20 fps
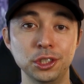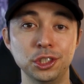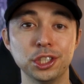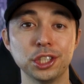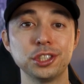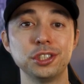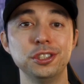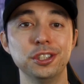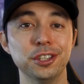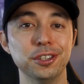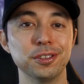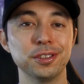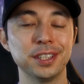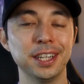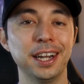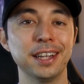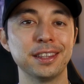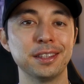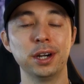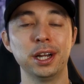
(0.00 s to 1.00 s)
Just note
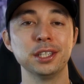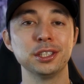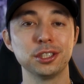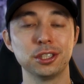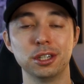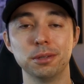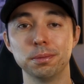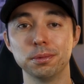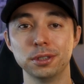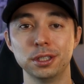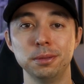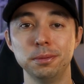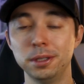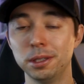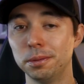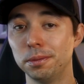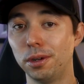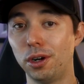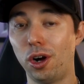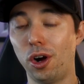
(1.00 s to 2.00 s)
that brands that are
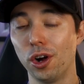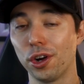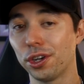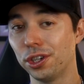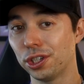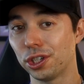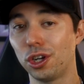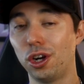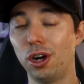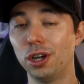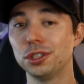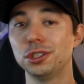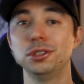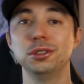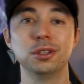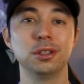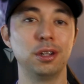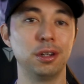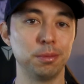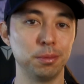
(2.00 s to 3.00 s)
premium are gonna cost
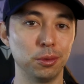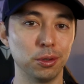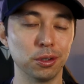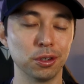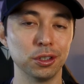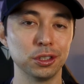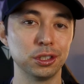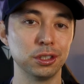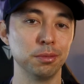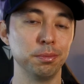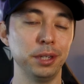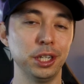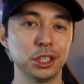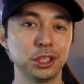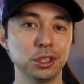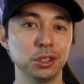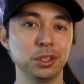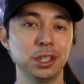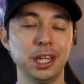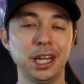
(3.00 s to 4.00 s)
you a lot more. So make
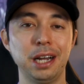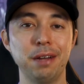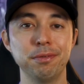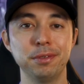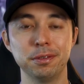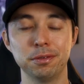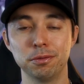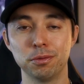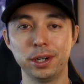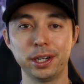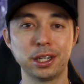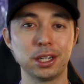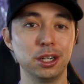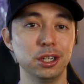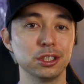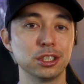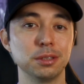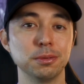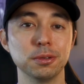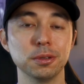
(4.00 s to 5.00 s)
sure you have the right
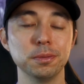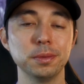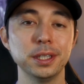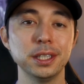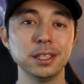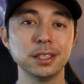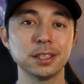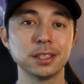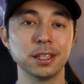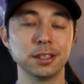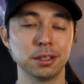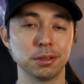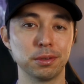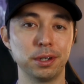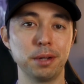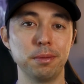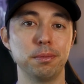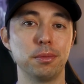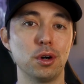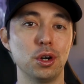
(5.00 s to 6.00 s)
customer base and the
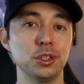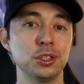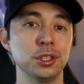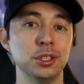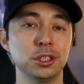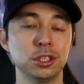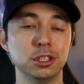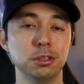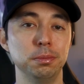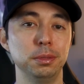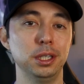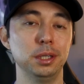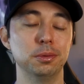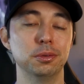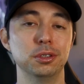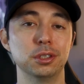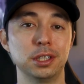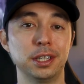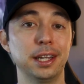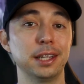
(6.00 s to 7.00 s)
right margins to be
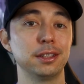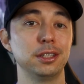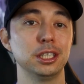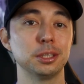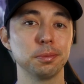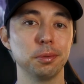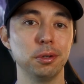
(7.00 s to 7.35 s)
able to get these